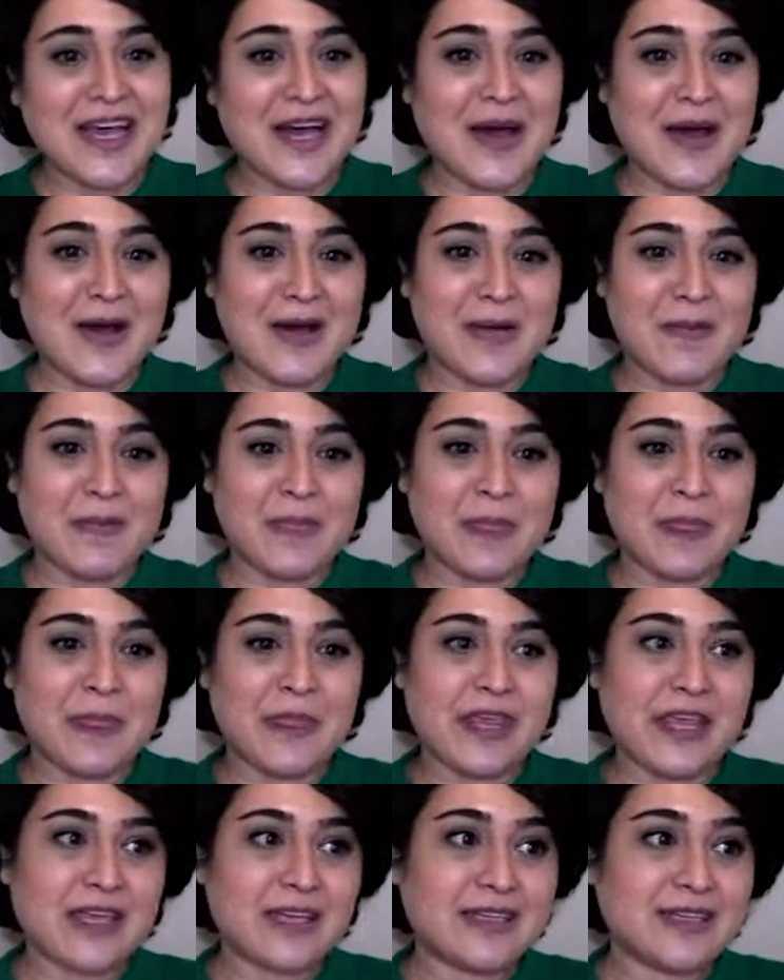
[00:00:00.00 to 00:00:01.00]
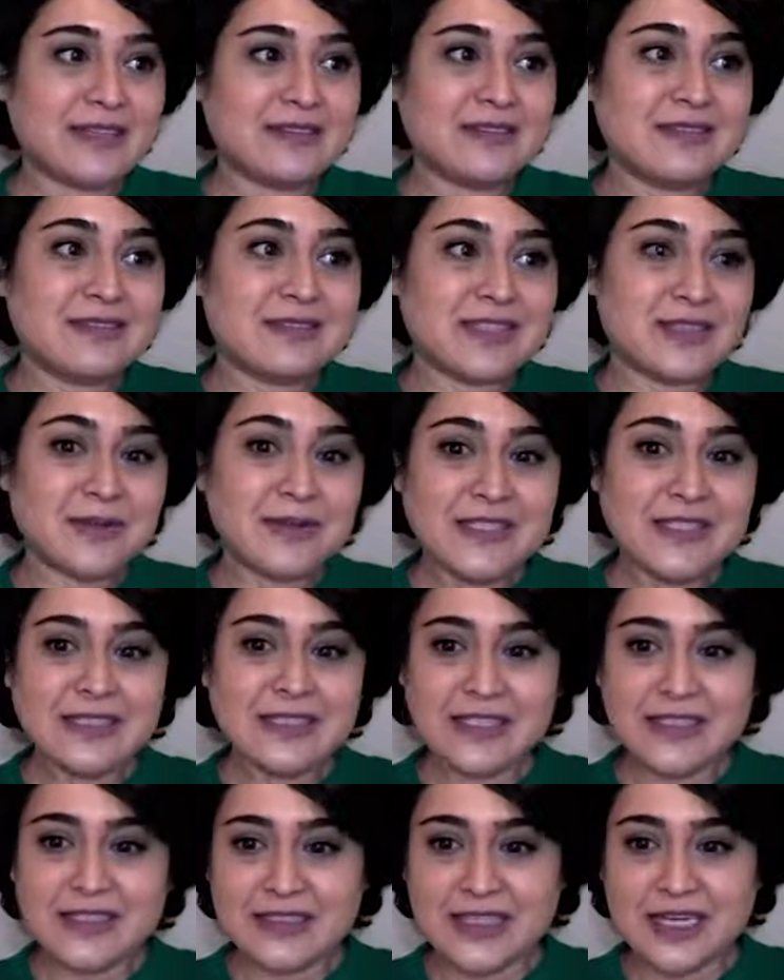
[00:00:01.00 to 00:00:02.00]
The
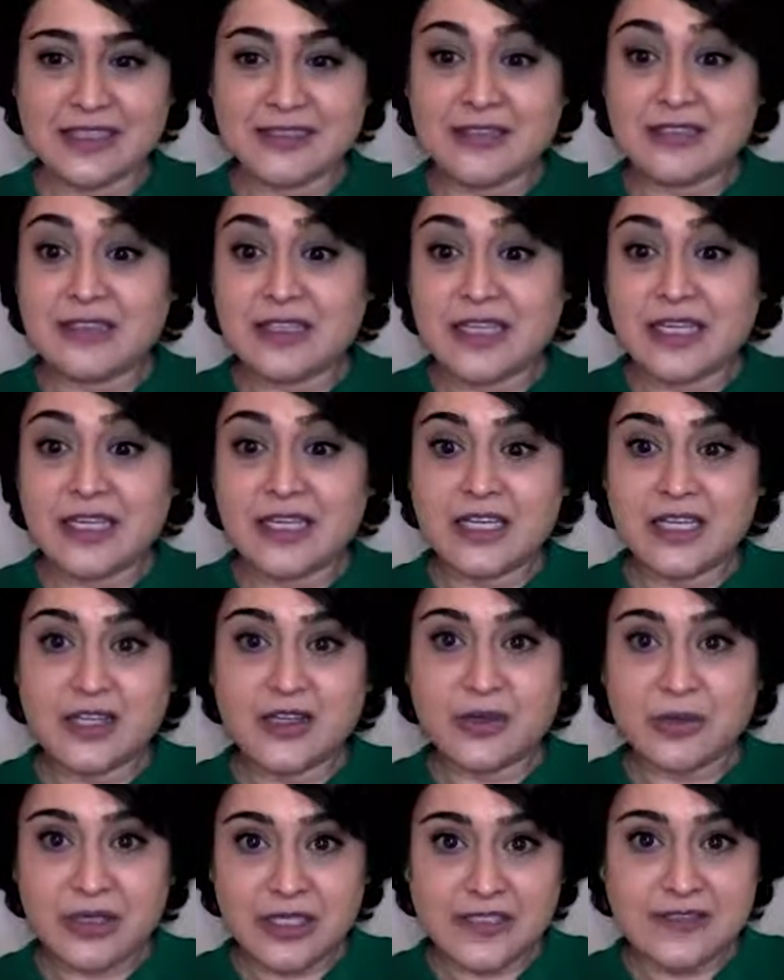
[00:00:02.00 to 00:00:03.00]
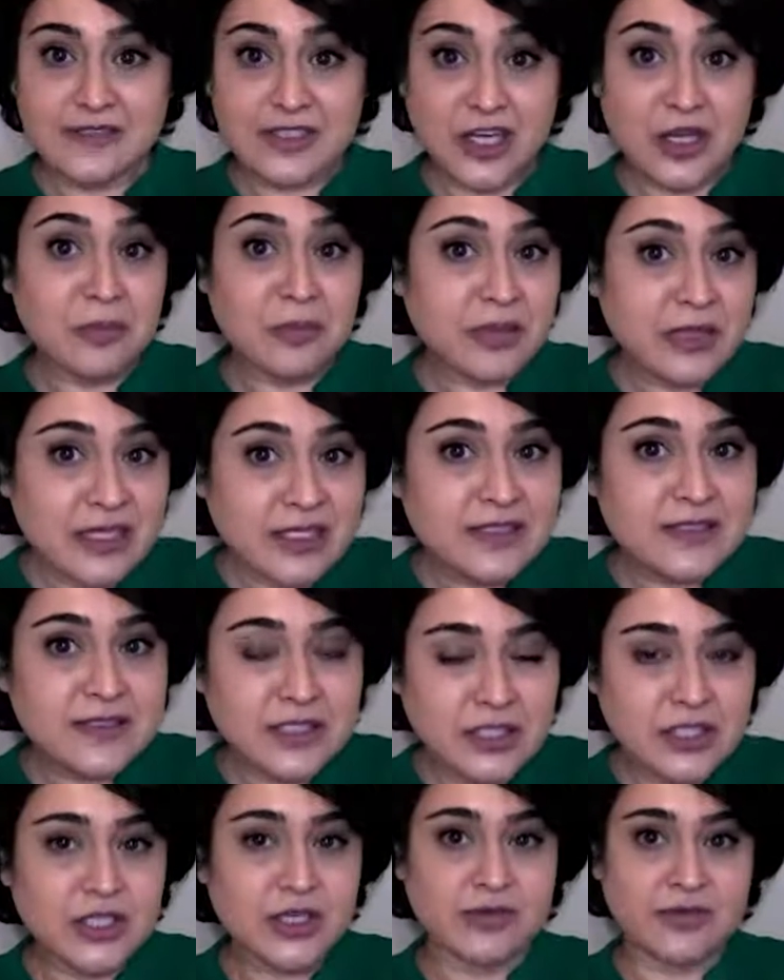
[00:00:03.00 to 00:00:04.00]
reason is that the increased
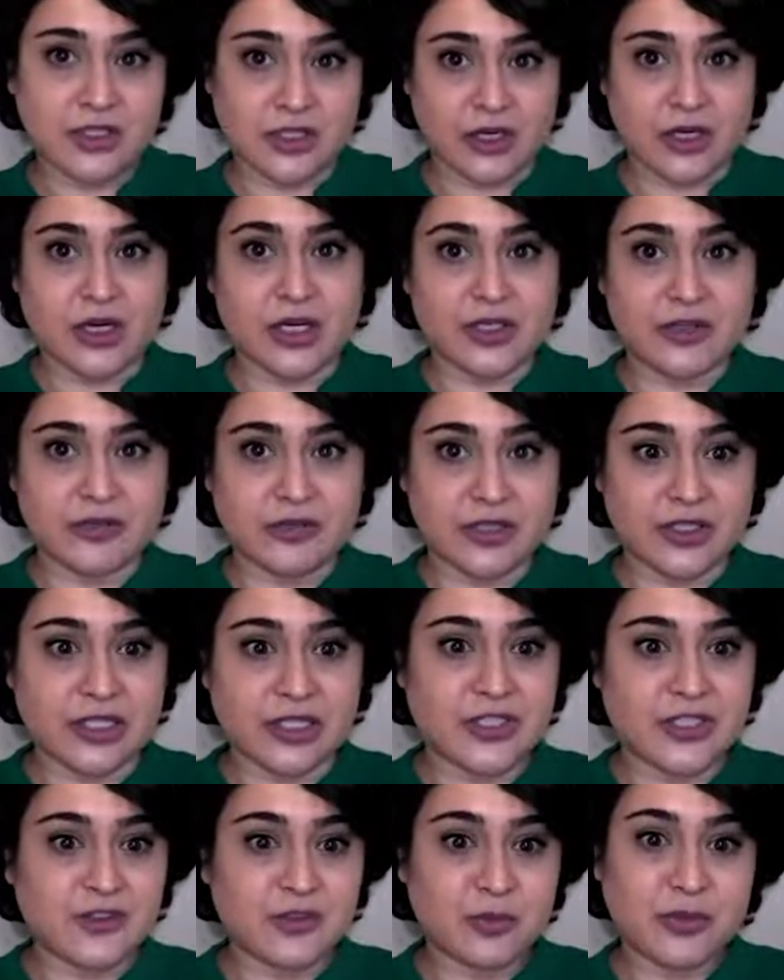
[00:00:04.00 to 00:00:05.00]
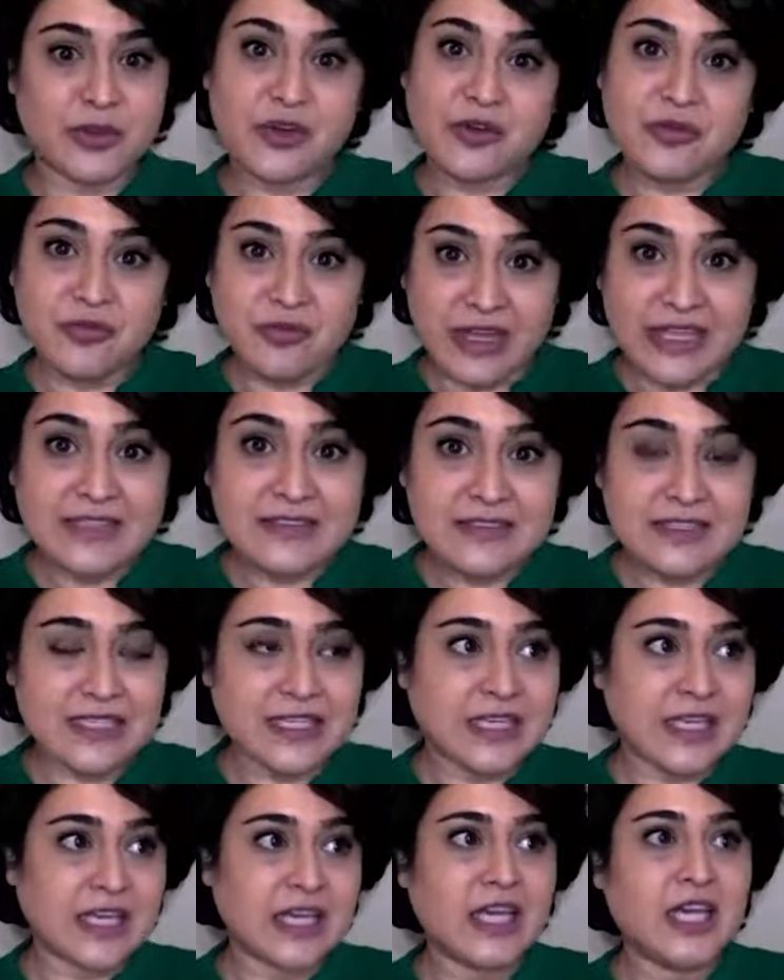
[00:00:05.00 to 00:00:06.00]
complexity of the hardware is
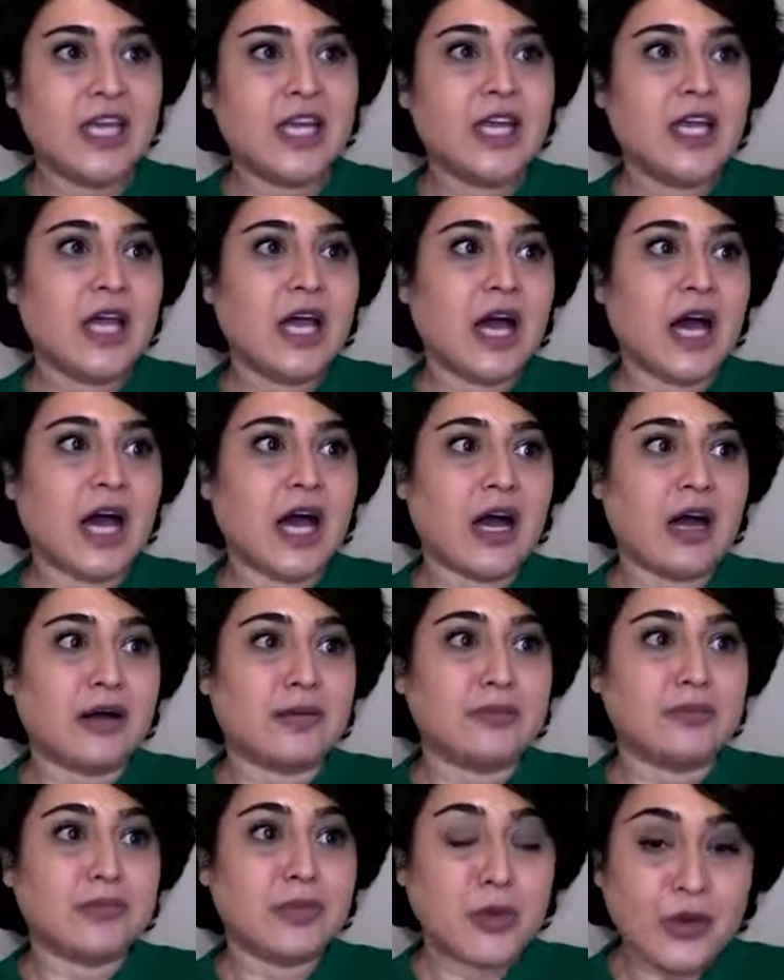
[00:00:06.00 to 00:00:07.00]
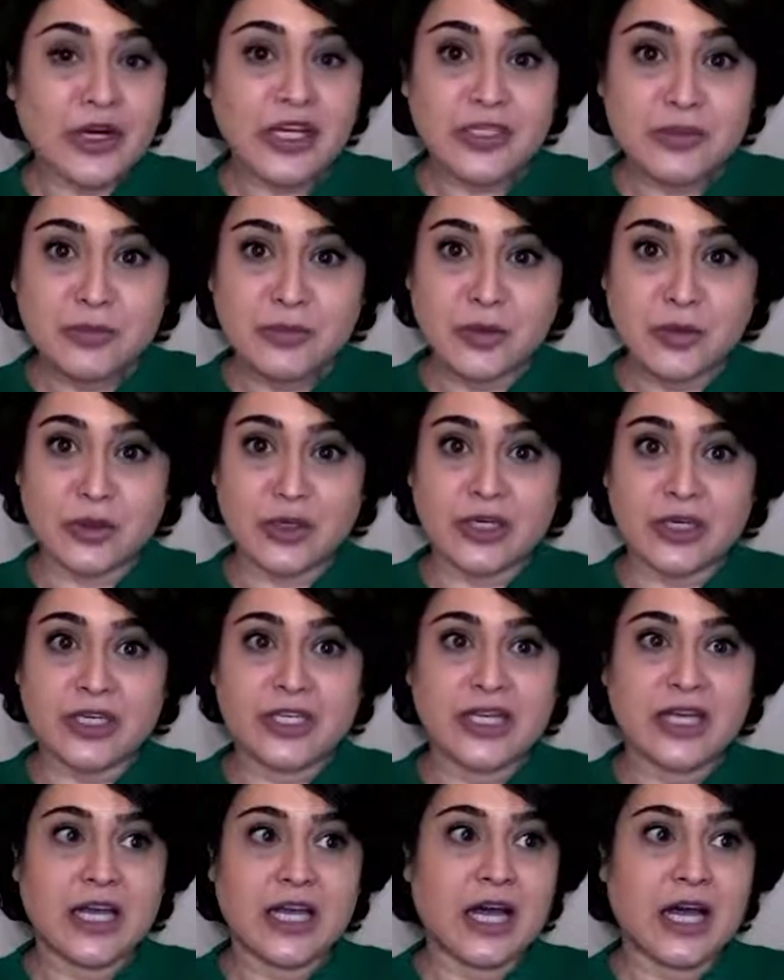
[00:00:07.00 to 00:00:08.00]
preventing more and more
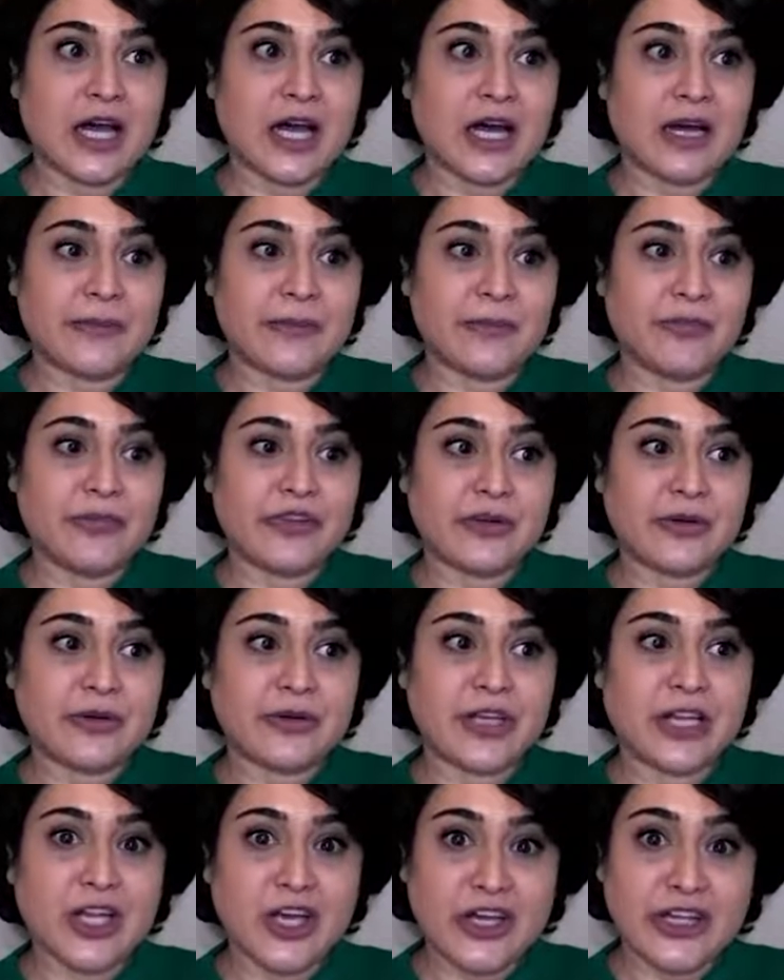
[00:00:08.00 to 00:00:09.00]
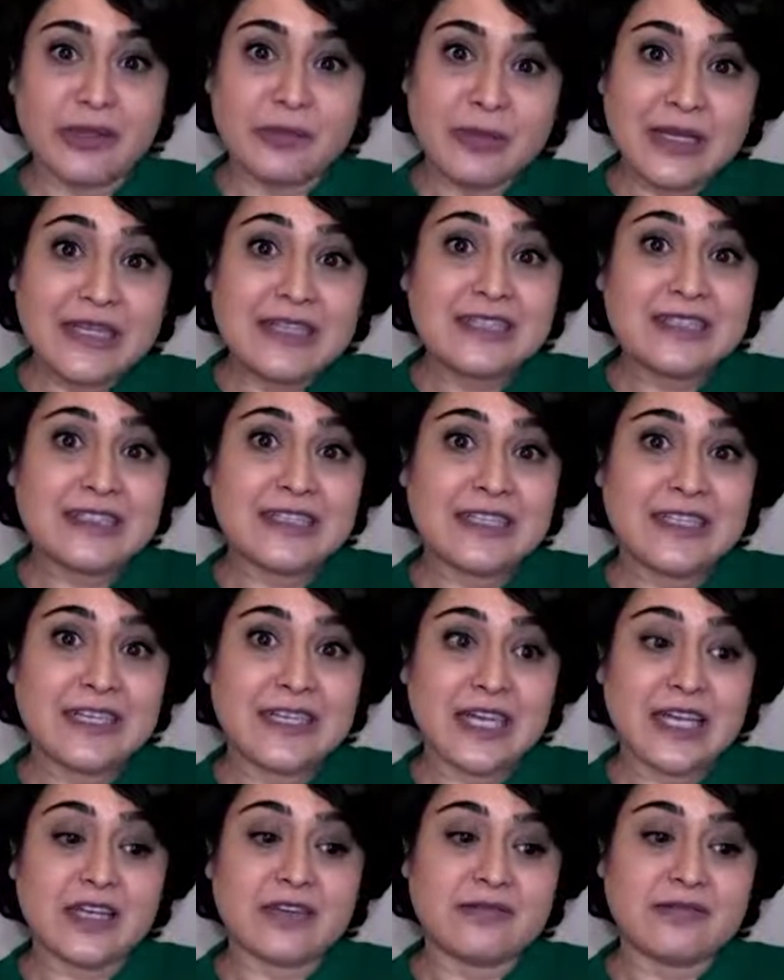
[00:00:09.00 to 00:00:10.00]
the
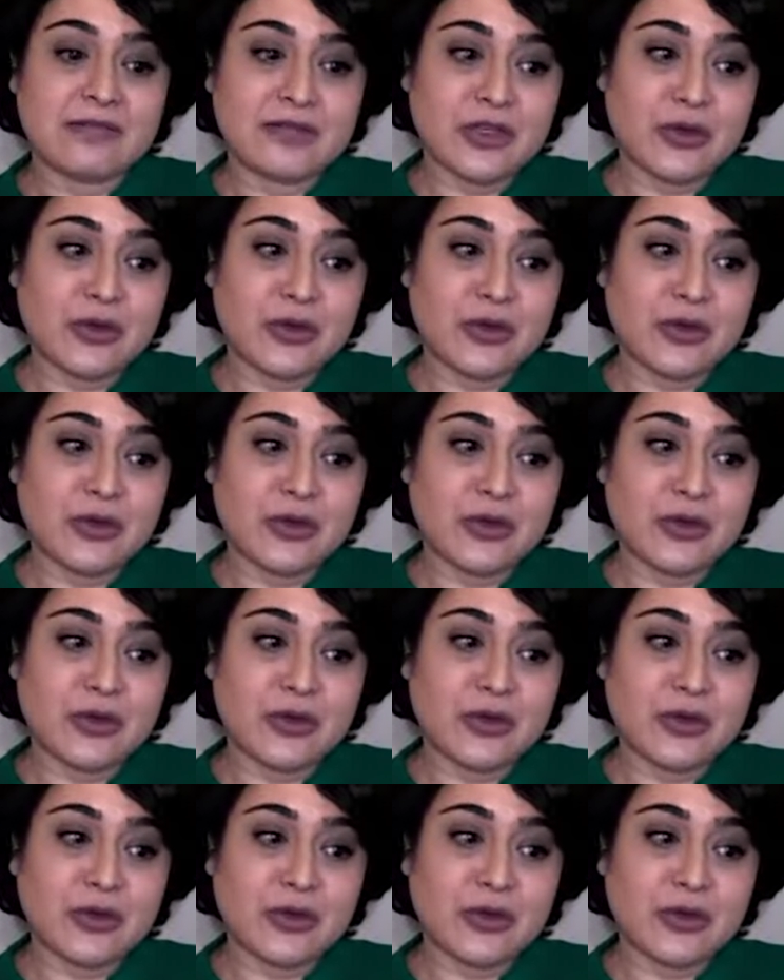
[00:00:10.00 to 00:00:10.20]
reliability,